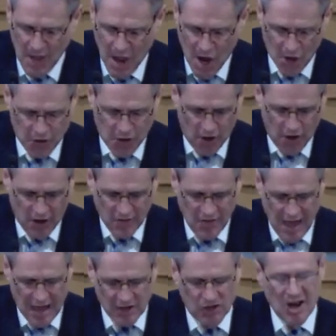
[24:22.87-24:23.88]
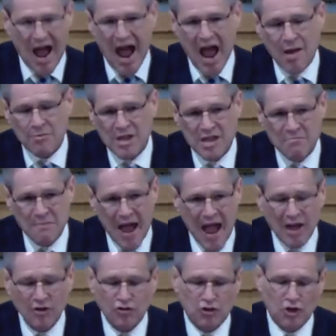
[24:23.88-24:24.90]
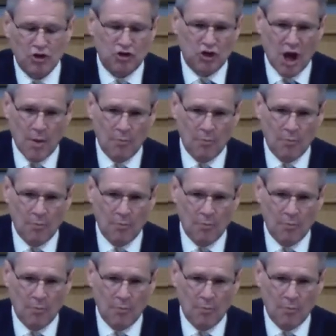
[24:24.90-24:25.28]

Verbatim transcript: During that time, he mastered some